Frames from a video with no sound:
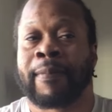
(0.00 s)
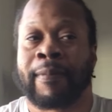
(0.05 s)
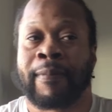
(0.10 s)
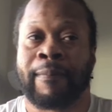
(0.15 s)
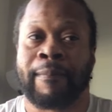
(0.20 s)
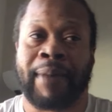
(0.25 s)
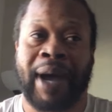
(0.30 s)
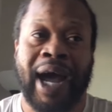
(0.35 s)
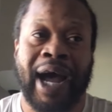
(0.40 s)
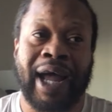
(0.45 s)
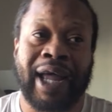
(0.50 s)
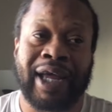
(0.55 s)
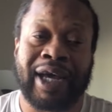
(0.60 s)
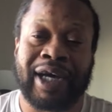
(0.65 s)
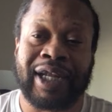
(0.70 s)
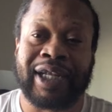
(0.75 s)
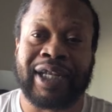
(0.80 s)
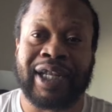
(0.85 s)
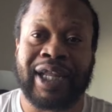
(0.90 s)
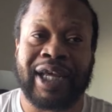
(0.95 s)
by
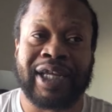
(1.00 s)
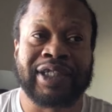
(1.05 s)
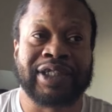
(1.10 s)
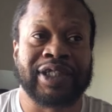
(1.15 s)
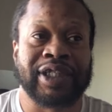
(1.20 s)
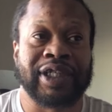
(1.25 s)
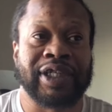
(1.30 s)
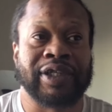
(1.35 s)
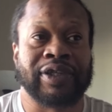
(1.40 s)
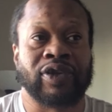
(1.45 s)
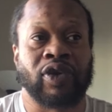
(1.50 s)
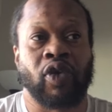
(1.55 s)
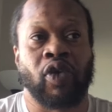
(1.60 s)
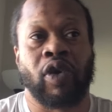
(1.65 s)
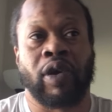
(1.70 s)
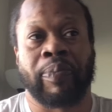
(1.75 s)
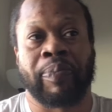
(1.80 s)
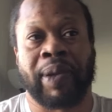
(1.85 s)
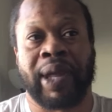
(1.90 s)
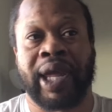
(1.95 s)
alleged
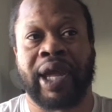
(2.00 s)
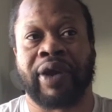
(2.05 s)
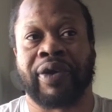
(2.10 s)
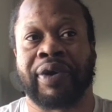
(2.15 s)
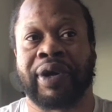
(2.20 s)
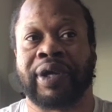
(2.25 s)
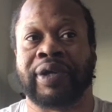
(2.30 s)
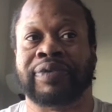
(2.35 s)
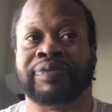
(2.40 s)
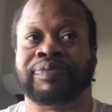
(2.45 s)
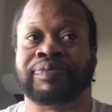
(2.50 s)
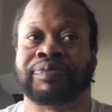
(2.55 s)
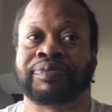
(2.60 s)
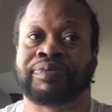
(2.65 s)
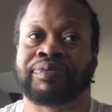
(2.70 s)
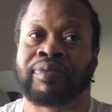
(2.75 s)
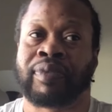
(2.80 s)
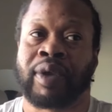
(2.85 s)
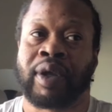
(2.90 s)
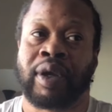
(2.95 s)
or apparent
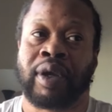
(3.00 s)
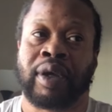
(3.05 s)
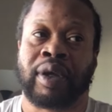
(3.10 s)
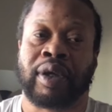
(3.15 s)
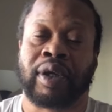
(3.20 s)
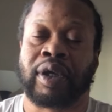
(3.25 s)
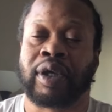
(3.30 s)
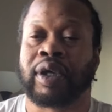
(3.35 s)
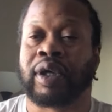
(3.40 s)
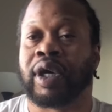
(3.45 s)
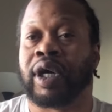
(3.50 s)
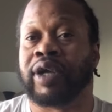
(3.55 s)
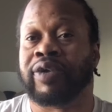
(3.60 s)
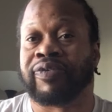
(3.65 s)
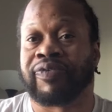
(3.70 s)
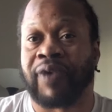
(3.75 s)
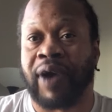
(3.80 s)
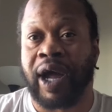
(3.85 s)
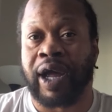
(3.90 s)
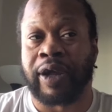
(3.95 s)

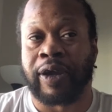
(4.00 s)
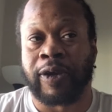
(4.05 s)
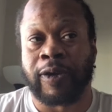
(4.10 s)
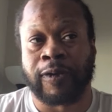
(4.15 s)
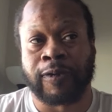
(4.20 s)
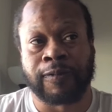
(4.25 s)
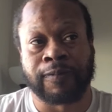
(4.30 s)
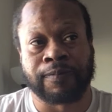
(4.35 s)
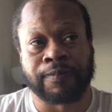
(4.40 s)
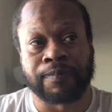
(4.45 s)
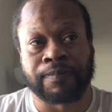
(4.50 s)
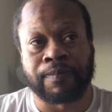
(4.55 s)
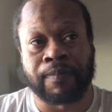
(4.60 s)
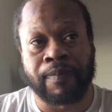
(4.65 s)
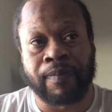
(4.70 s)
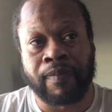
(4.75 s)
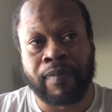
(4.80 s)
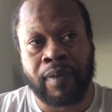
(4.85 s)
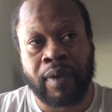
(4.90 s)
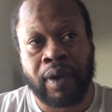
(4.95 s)
gunfire.
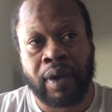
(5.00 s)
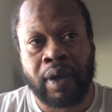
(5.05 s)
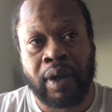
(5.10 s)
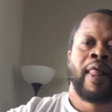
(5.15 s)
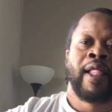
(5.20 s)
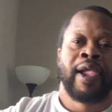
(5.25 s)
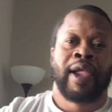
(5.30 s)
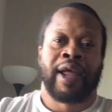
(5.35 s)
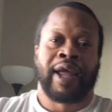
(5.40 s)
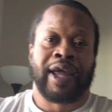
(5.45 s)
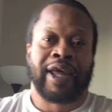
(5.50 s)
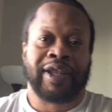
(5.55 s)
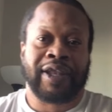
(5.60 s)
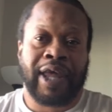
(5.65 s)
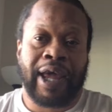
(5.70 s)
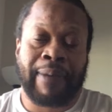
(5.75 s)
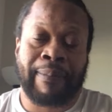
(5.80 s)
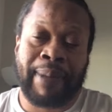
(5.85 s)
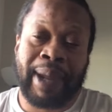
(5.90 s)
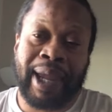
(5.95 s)
And
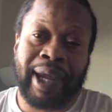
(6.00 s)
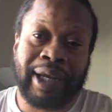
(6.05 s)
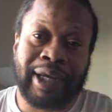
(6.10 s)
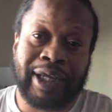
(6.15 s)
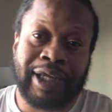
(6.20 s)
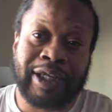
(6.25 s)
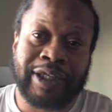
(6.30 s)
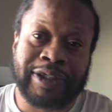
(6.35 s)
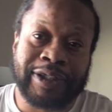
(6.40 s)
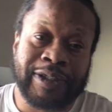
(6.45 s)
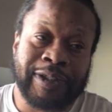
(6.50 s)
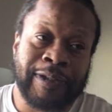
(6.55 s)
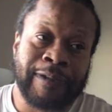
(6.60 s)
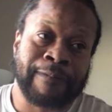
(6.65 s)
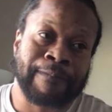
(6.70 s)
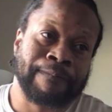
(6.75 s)
that man is